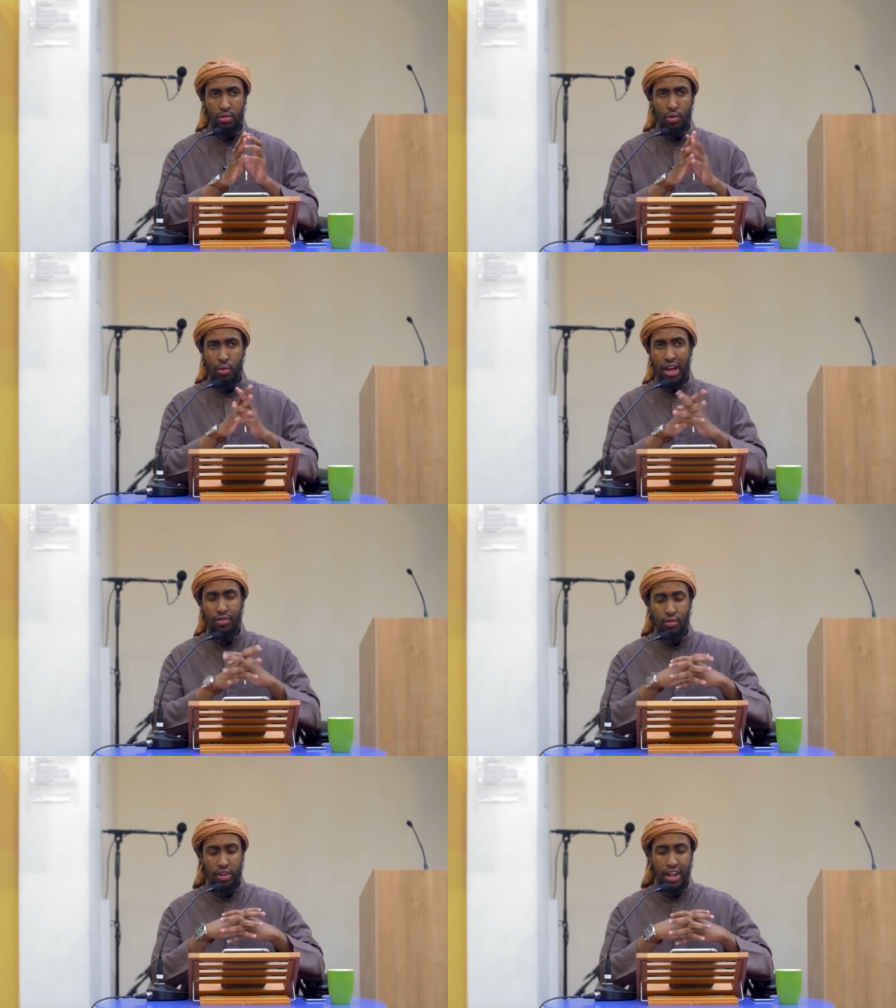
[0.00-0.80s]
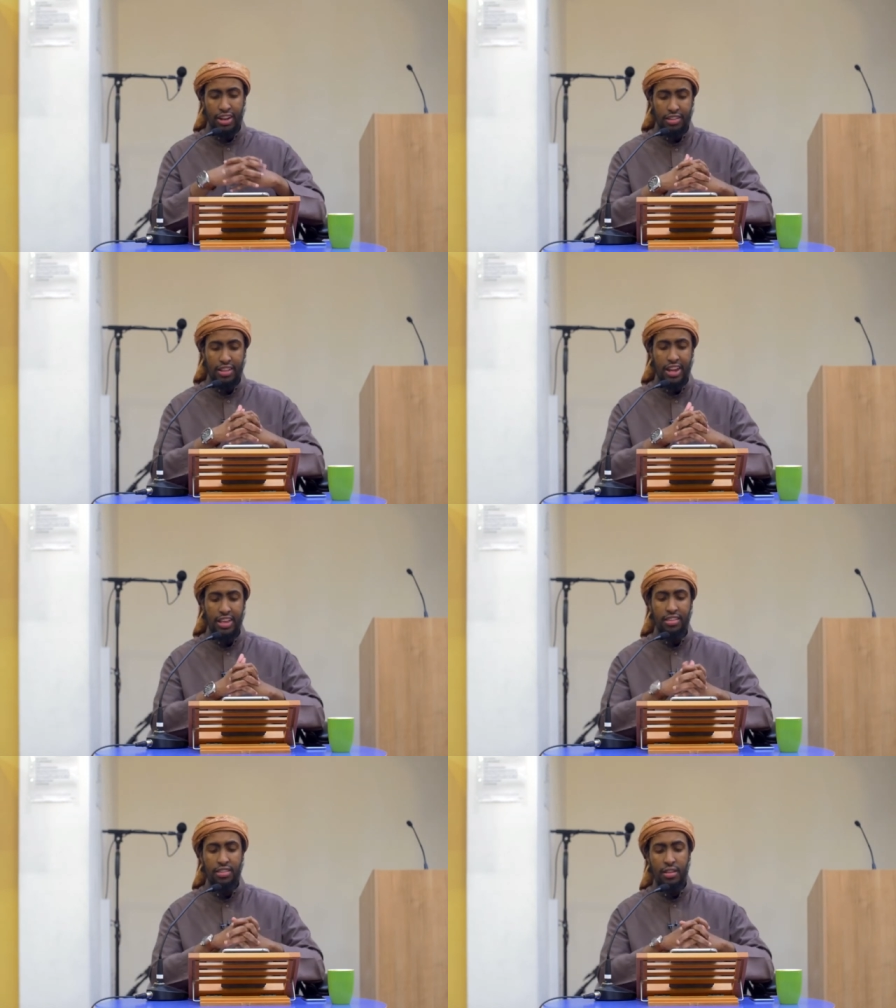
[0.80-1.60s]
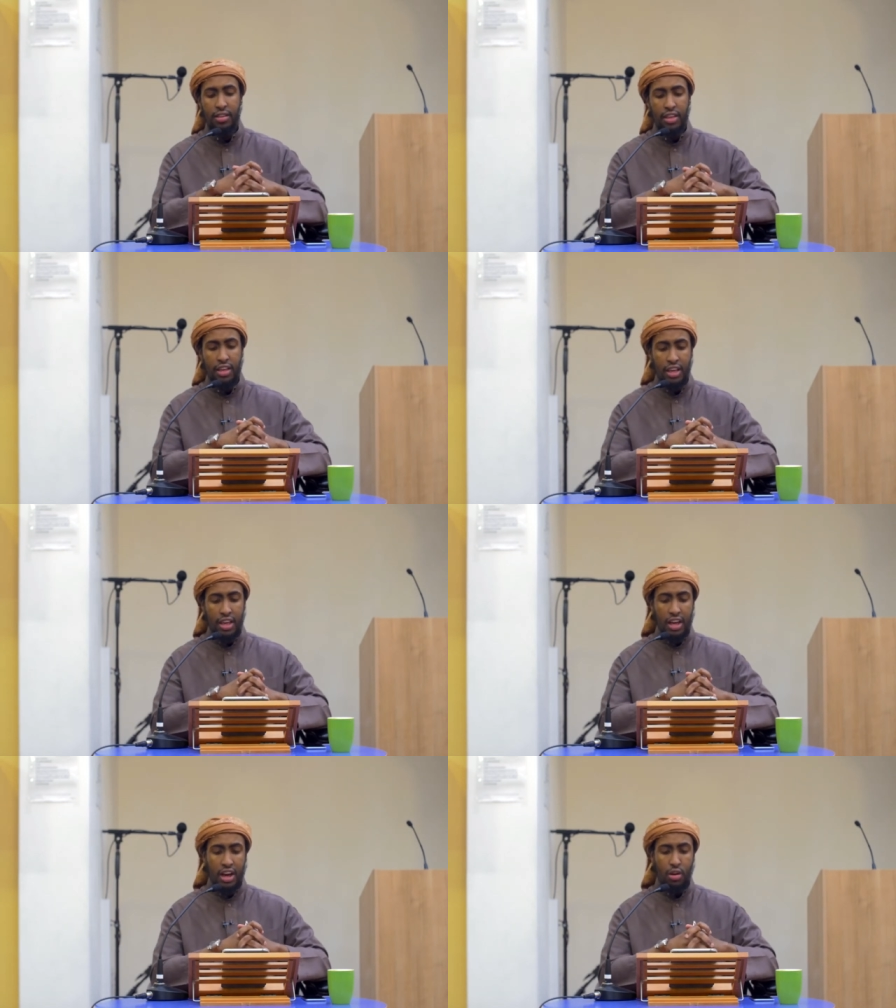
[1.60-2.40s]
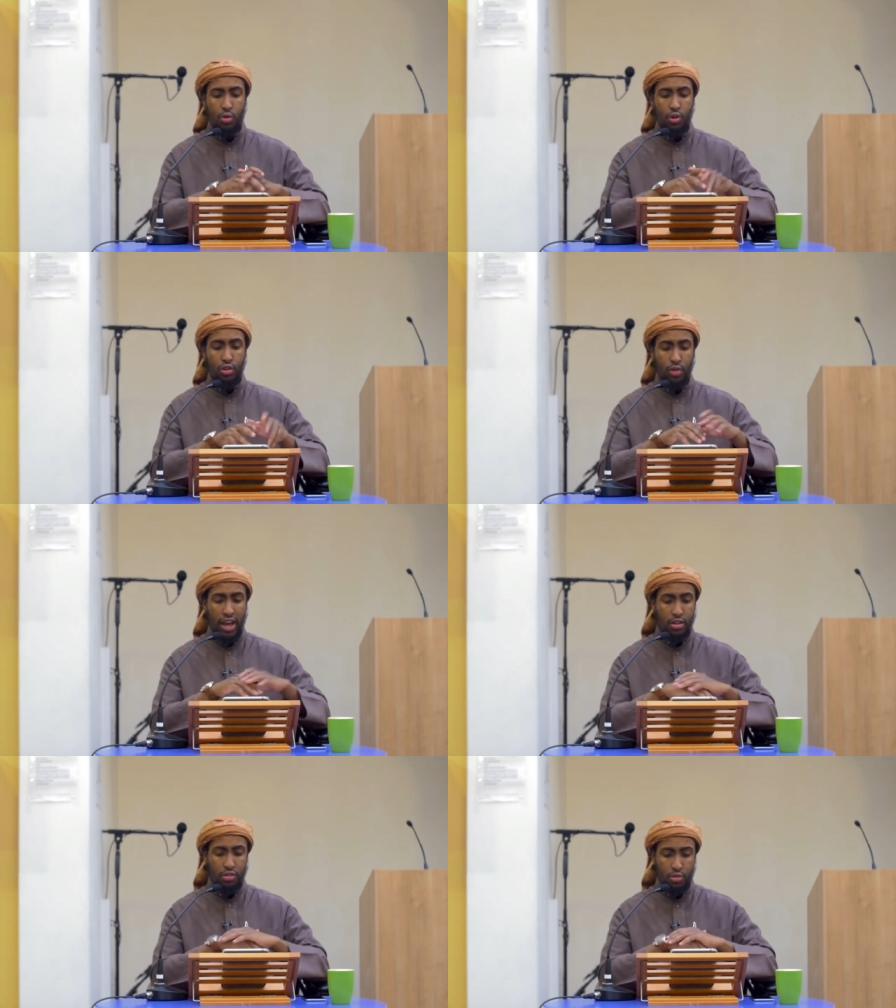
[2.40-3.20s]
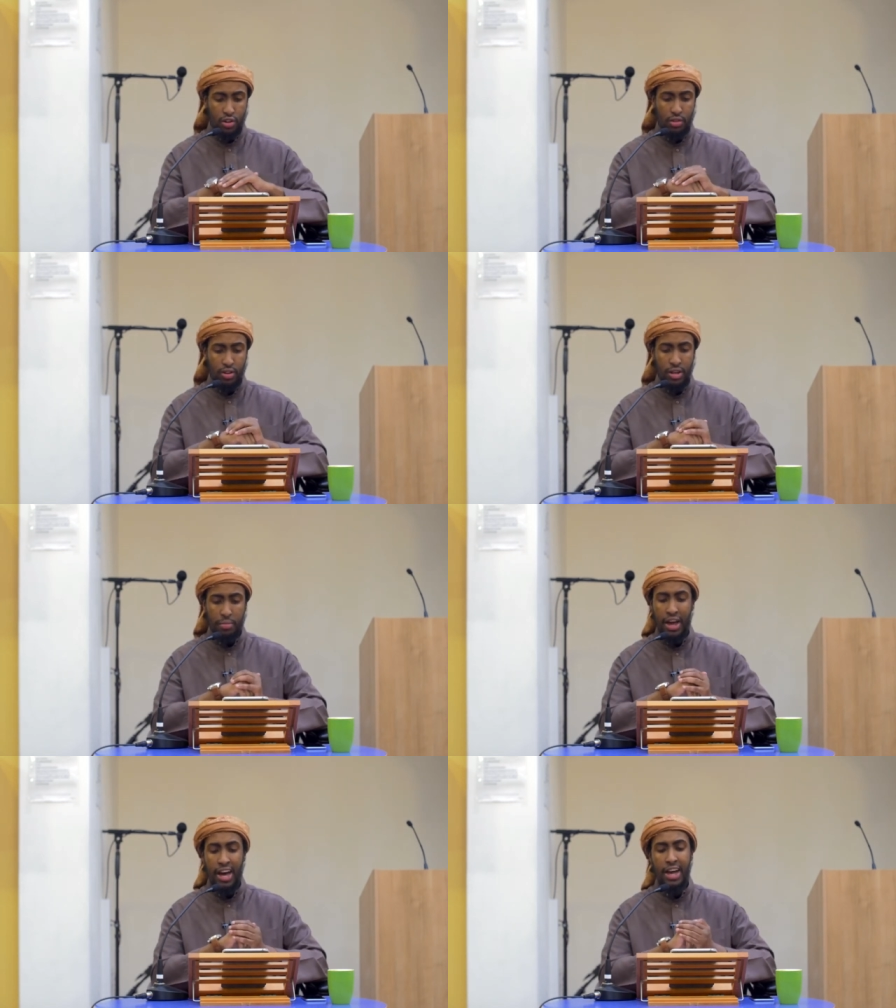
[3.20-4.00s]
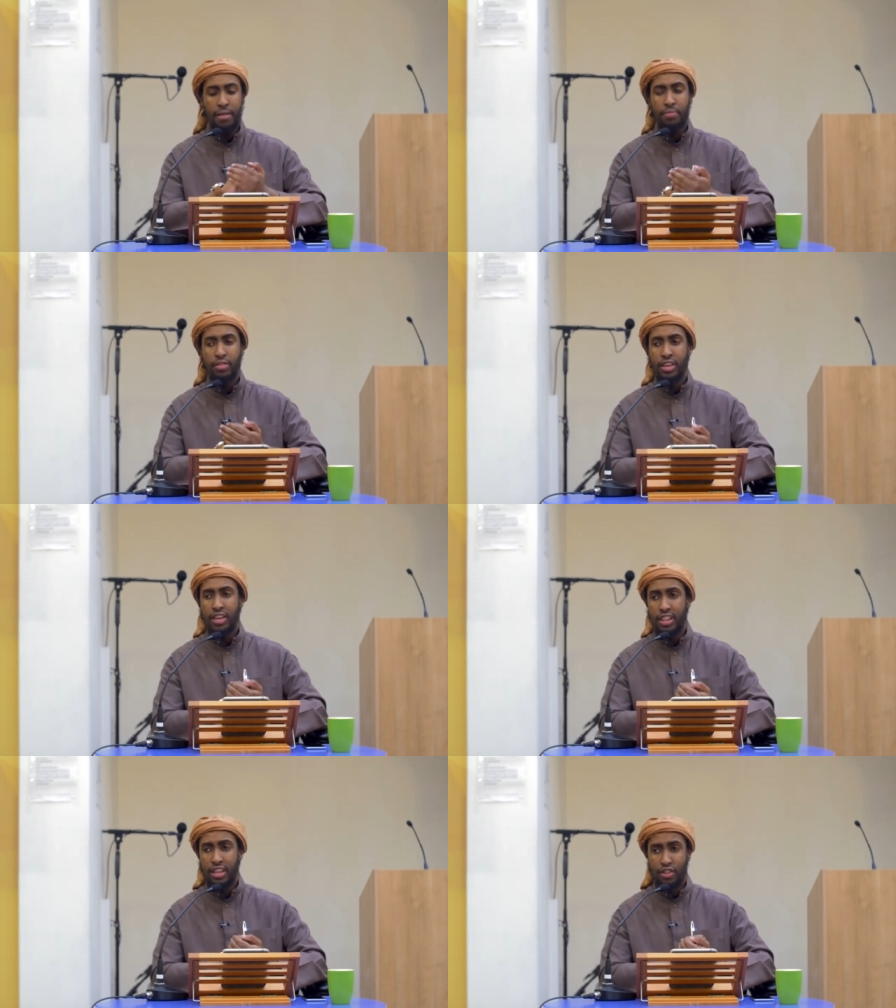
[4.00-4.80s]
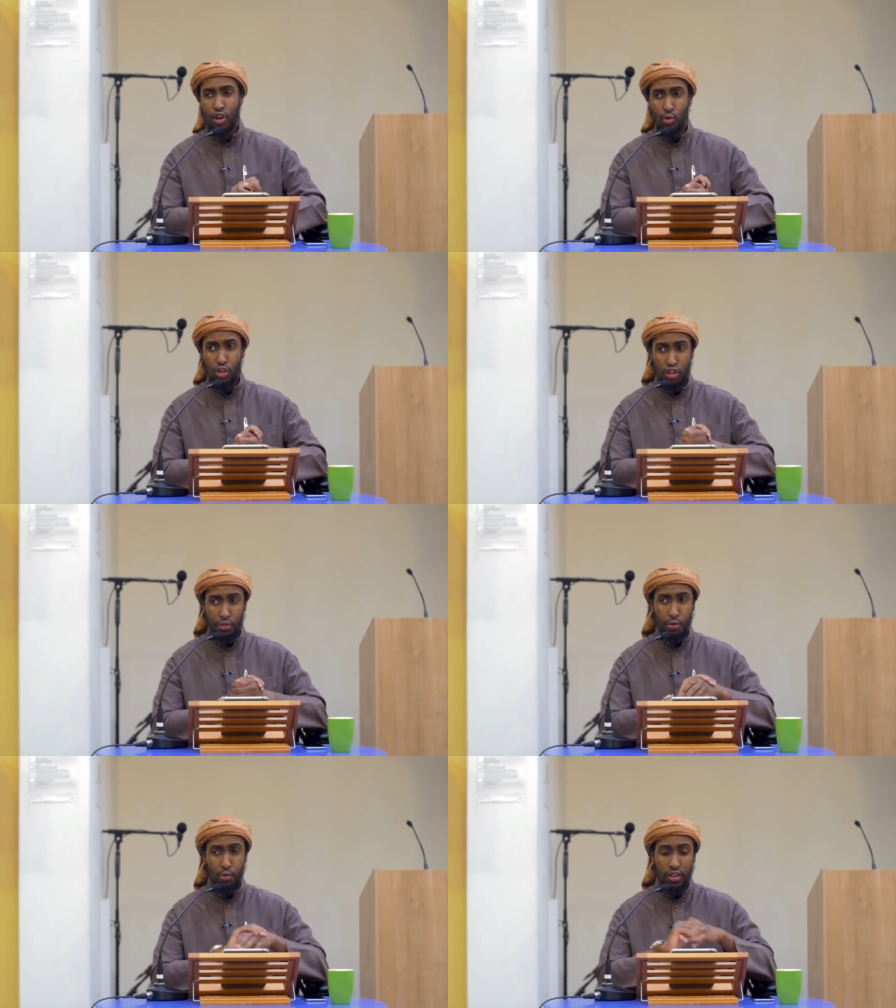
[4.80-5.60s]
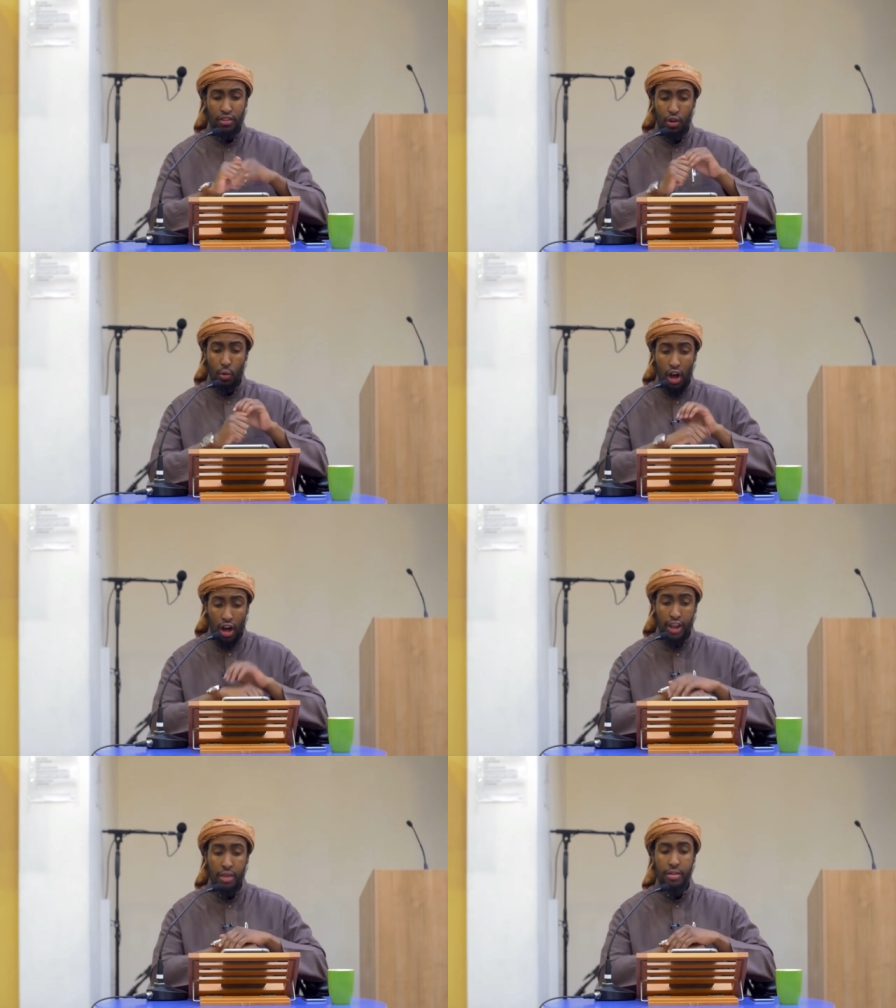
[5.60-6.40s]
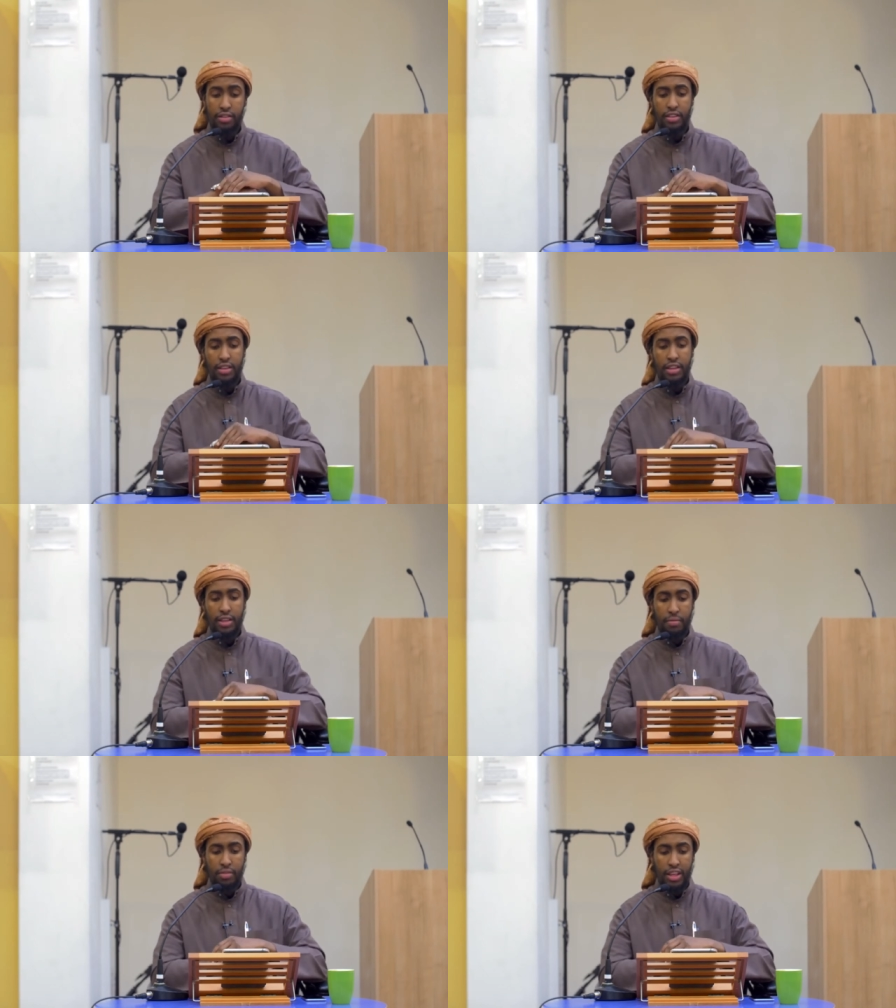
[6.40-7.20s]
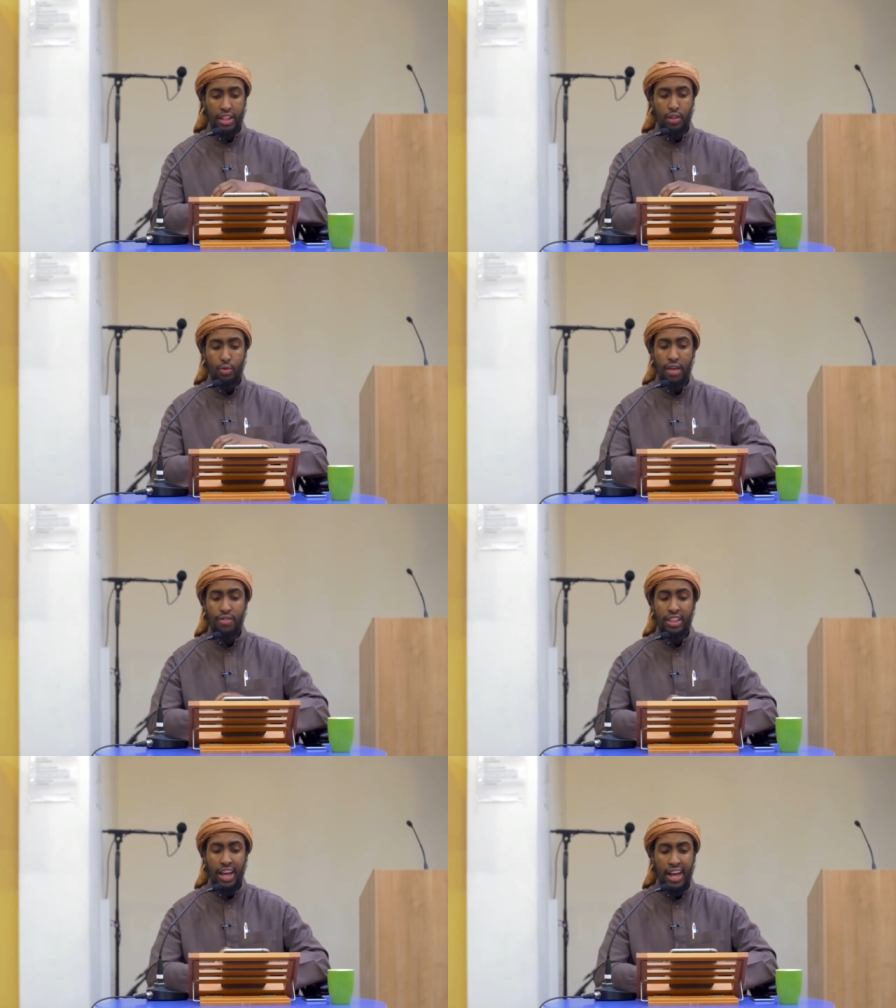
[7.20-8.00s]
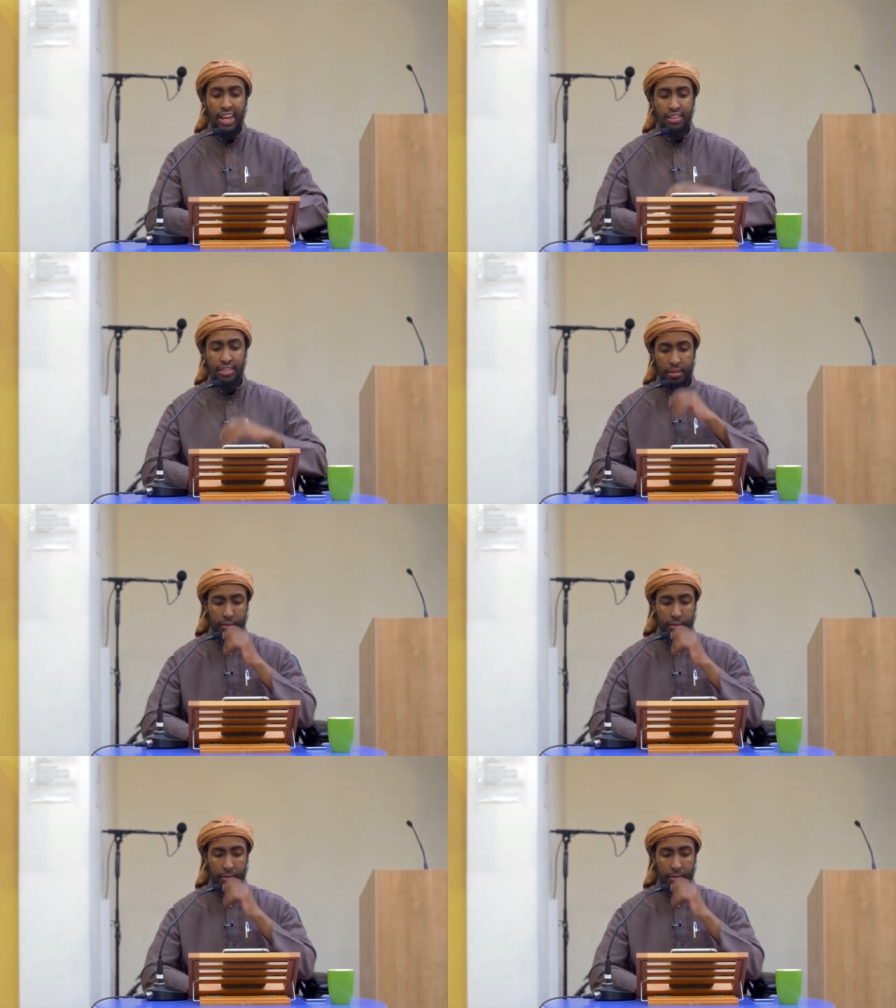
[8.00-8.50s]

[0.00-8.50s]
what we have to really understand is according to Ahlul Sunnah wal Jama'ah, there's no dispute, there's no argument that whoever dies,